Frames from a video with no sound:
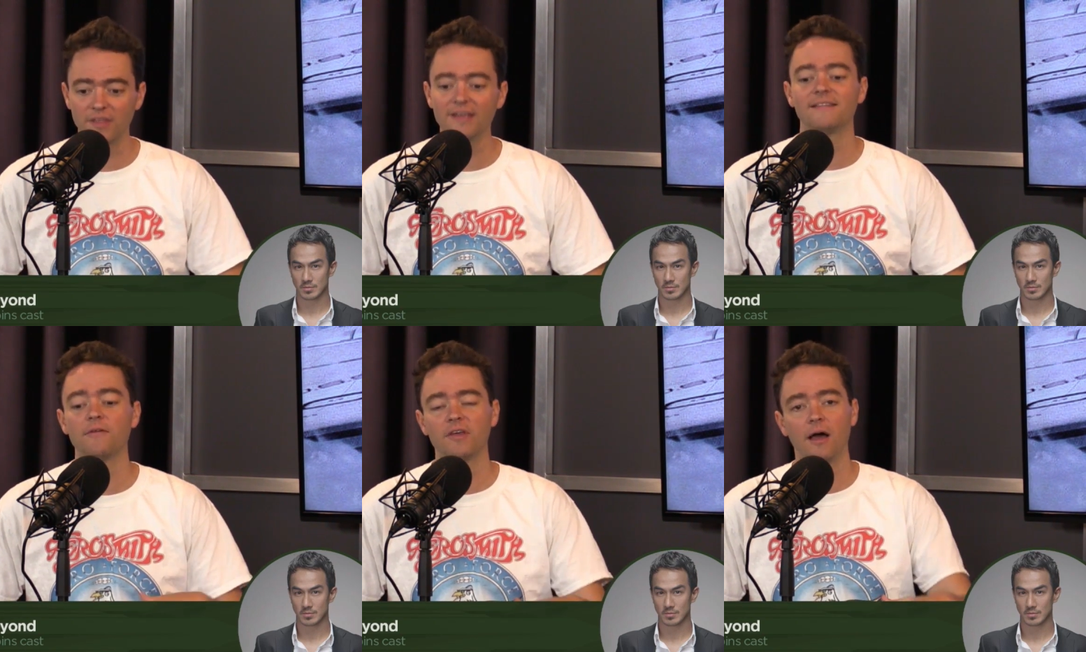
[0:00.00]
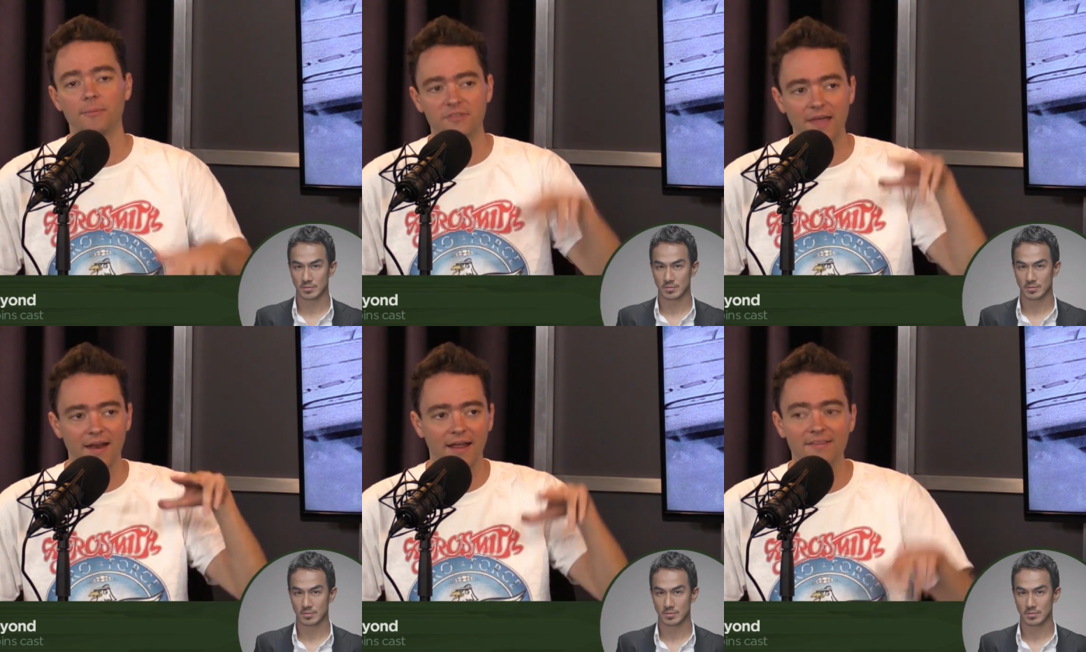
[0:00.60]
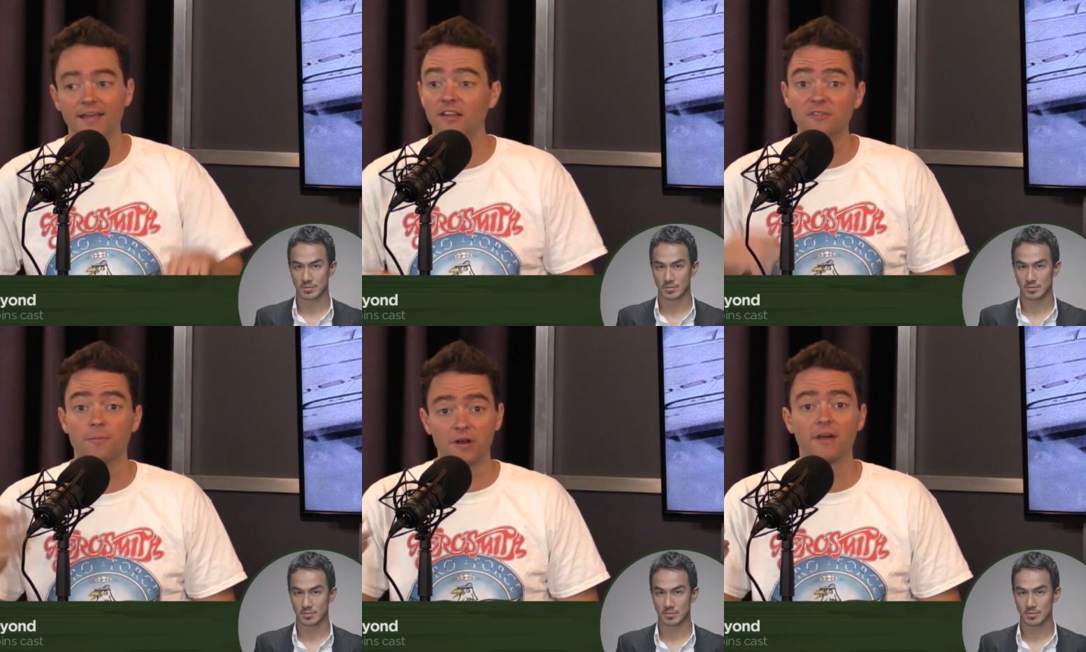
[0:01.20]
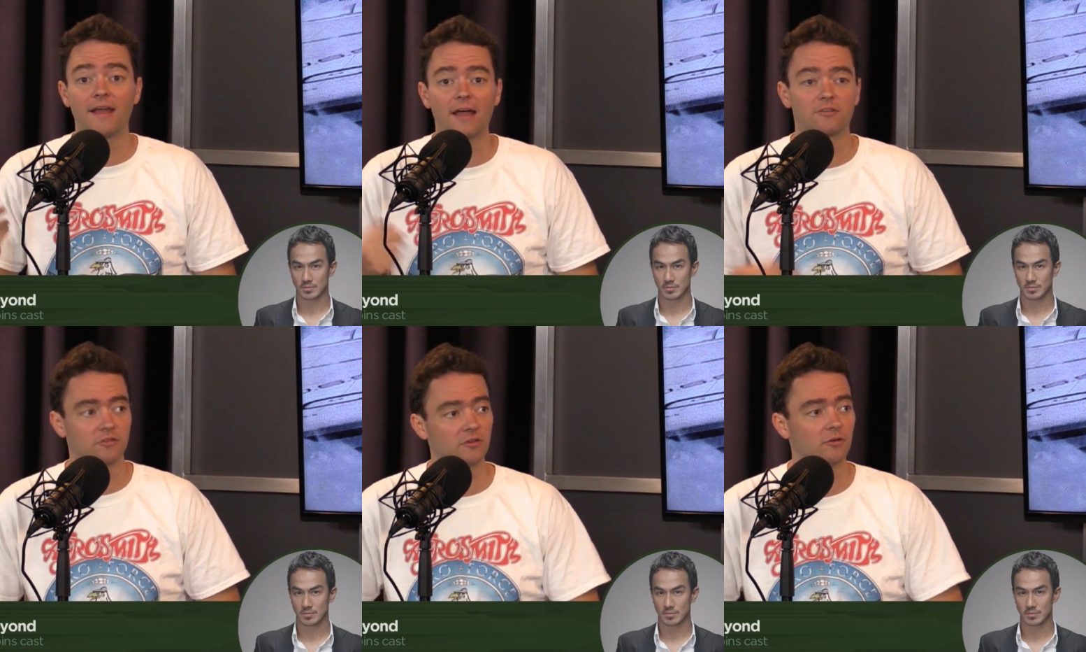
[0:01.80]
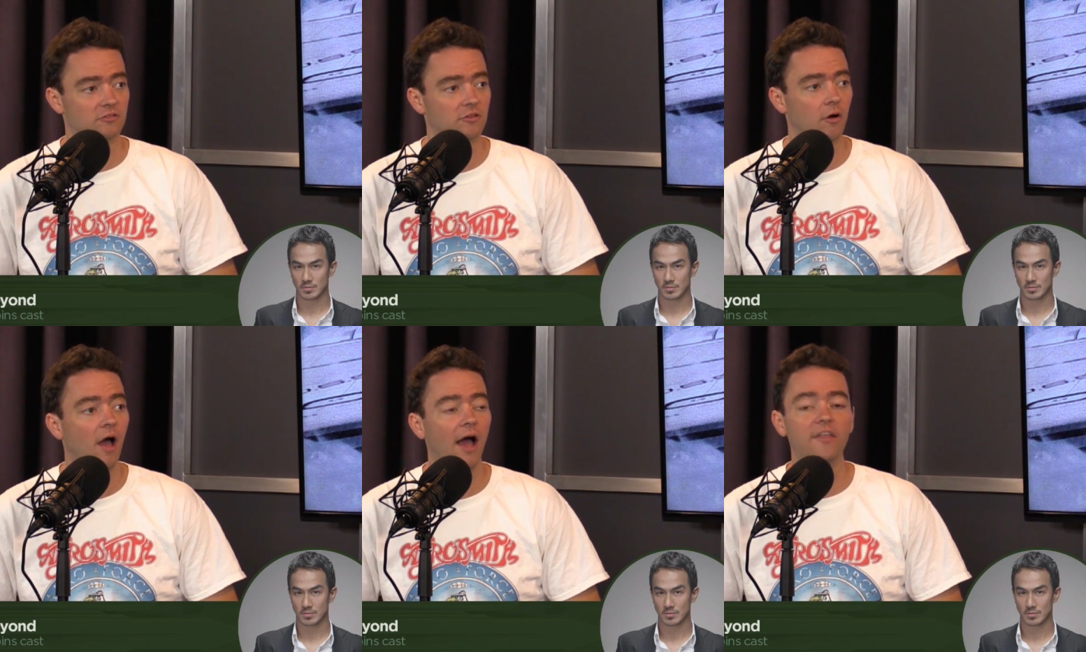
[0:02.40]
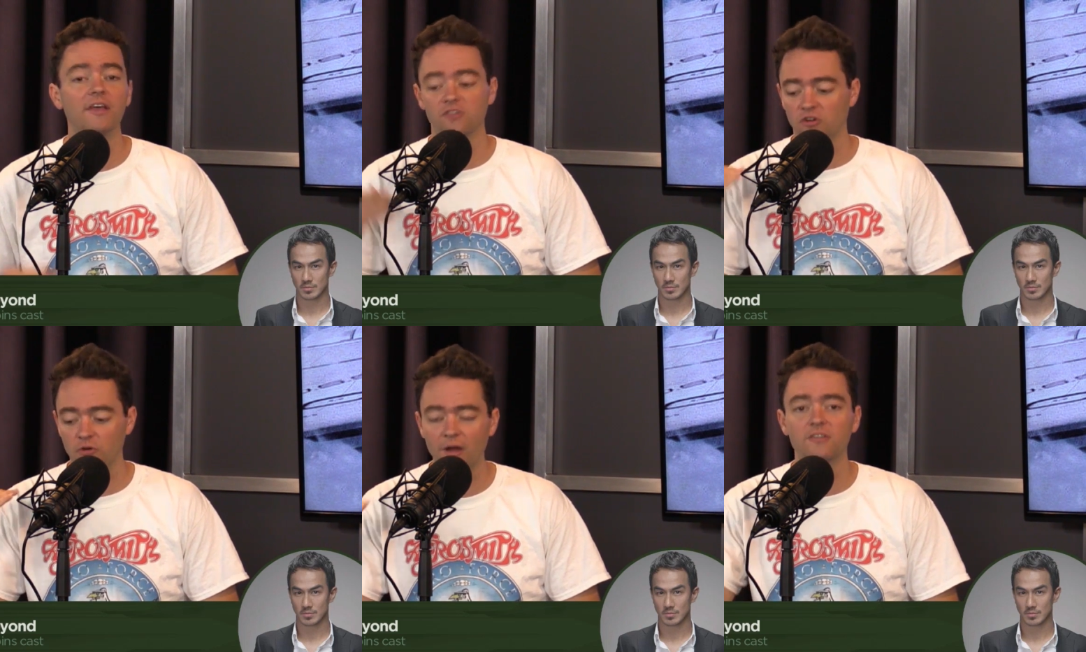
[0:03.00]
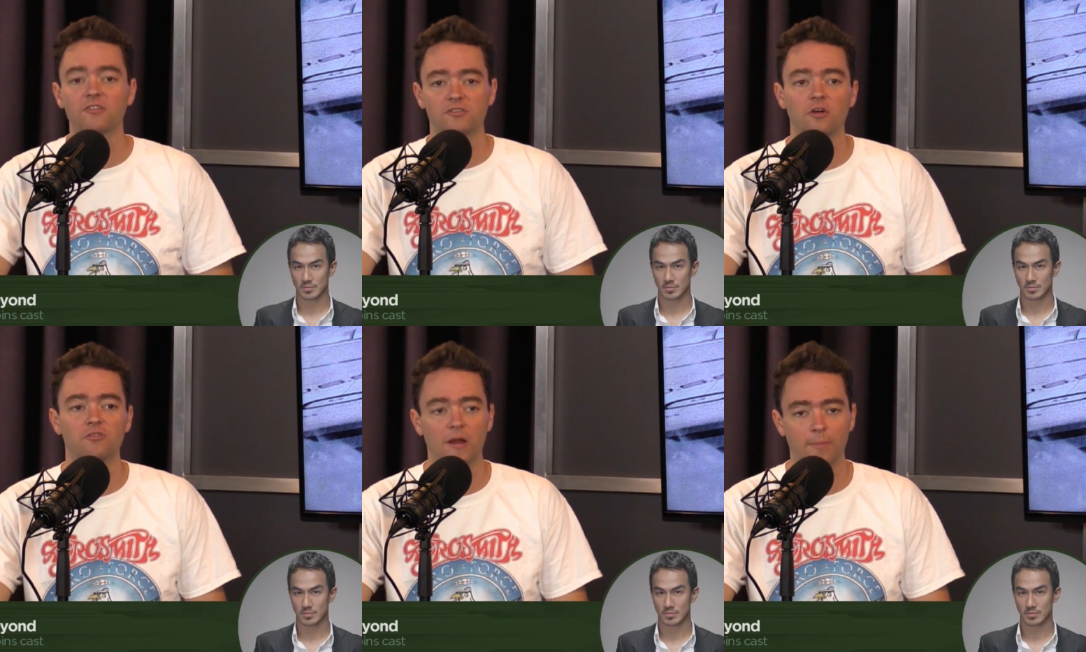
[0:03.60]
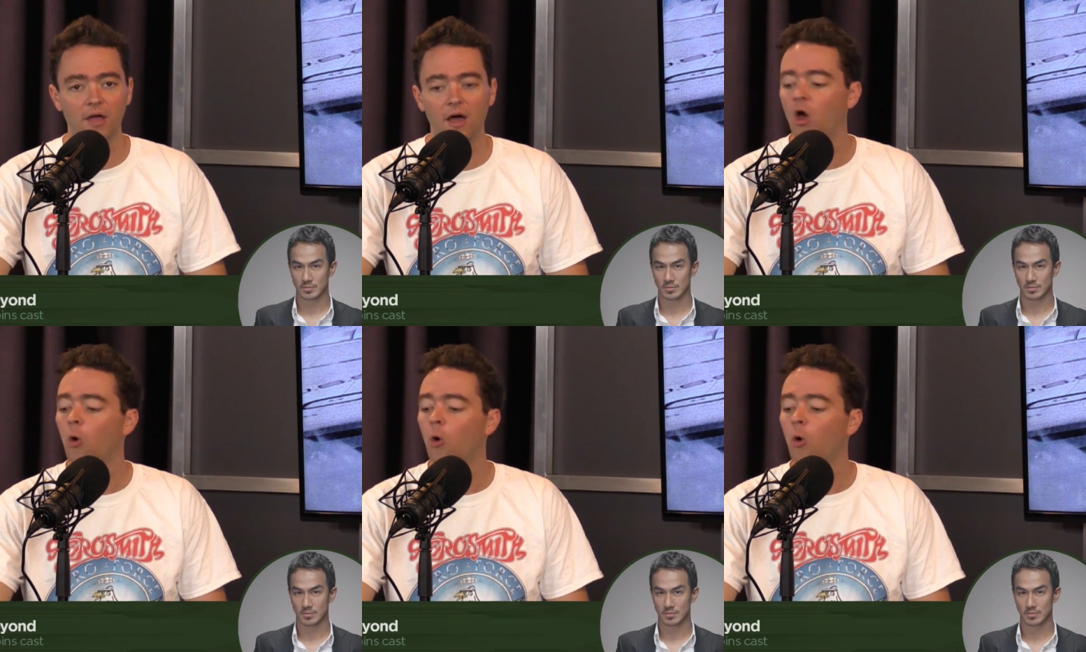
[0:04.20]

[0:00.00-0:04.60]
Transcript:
Speaker 1: So I think it definitely ups that ante, and he's a pretty good actor too. So I think it's a credit to Star Trek Beyond,